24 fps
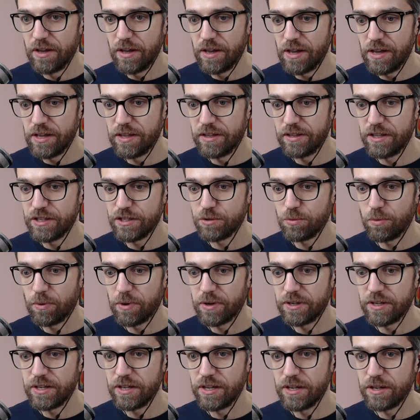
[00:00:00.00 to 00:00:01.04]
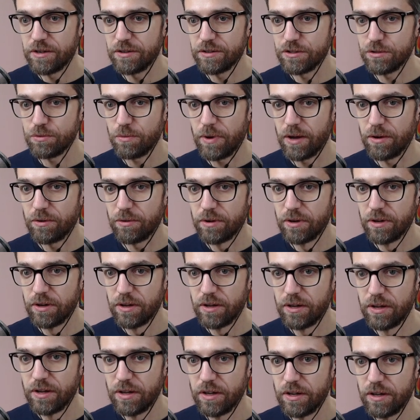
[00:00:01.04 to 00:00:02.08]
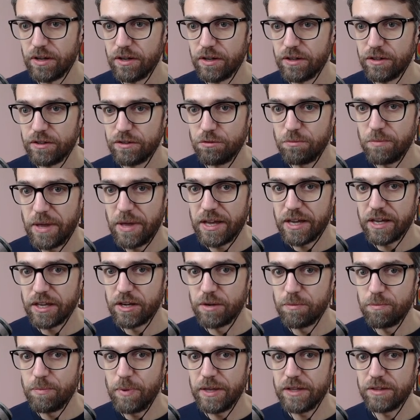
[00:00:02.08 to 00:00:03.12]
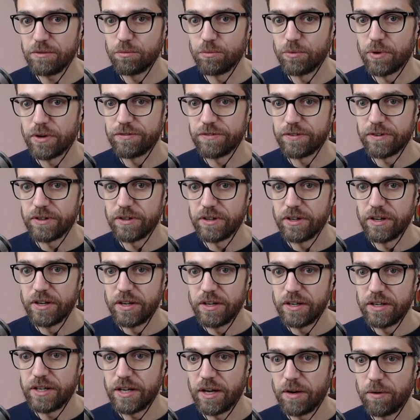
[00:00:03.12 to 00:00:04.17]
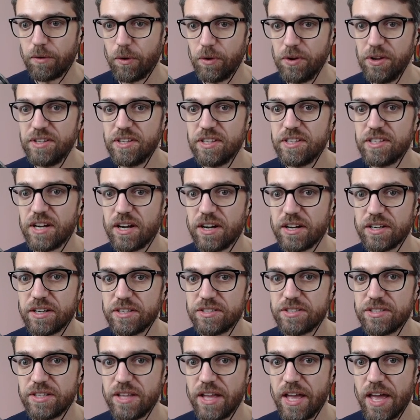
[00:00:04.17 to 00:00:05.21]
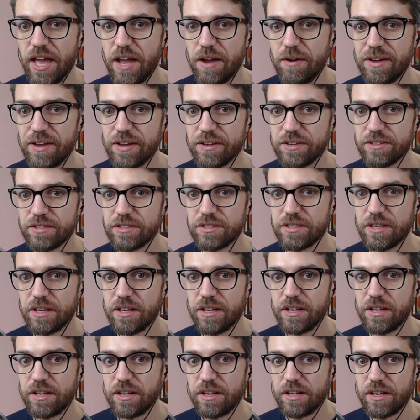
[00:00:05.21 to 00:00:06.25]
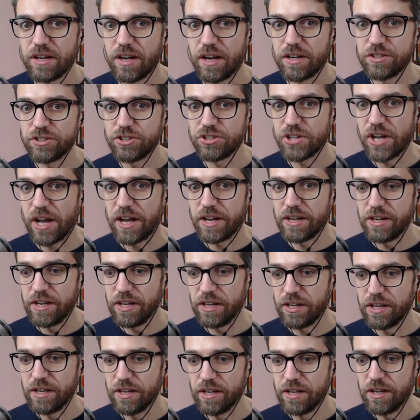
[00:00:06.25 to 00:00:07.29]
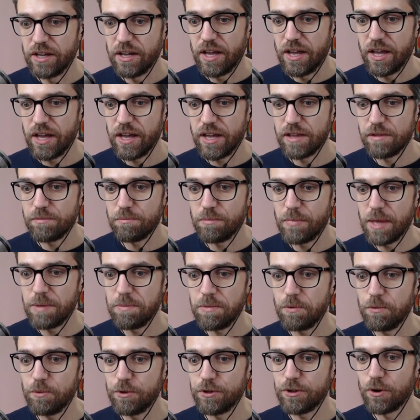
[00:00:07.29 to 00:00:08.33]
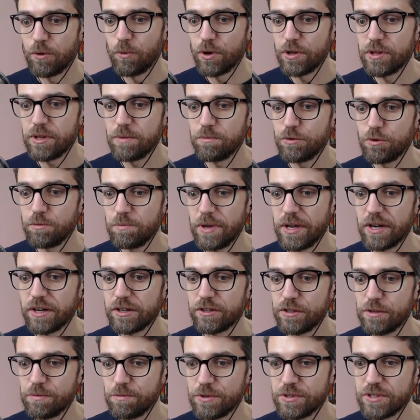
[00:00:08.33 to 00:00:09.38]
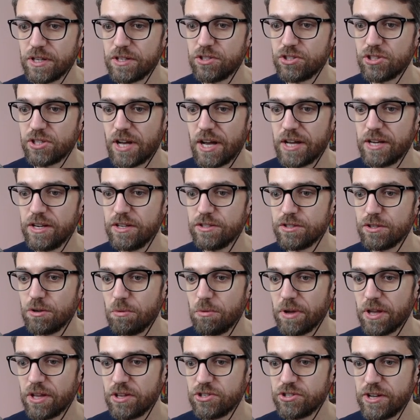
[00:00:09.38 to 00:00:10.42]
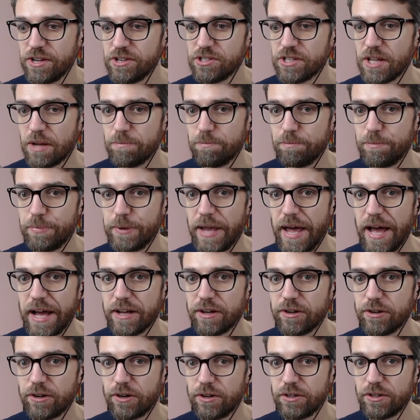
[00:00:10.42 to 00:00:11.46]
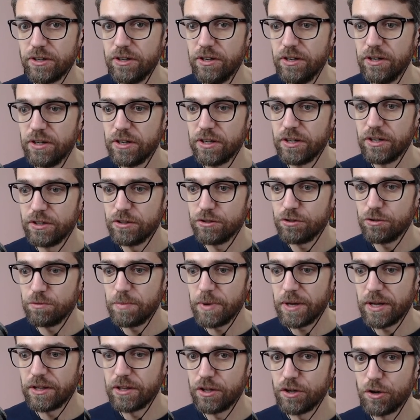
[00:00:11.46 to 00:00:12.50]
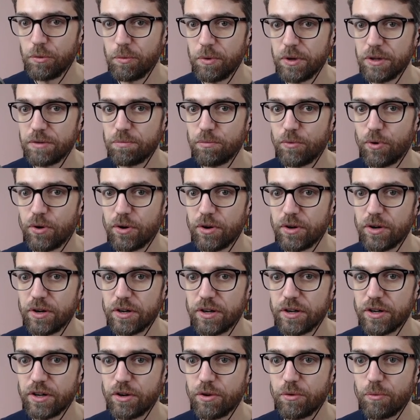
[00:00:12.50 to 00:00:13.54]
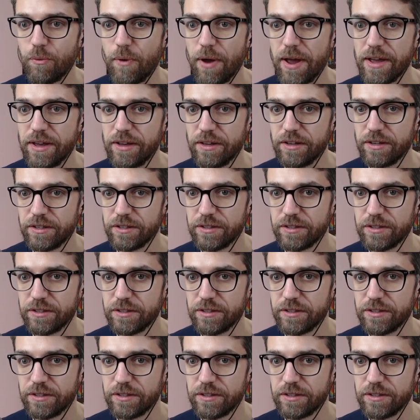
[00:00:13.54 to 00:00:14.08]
and this one here as well to make it a bit rougher. Now, only the darkest areas are shiny and maybe we don't want them to be 100% shiny. So we can change that black color to be a little bit more gray.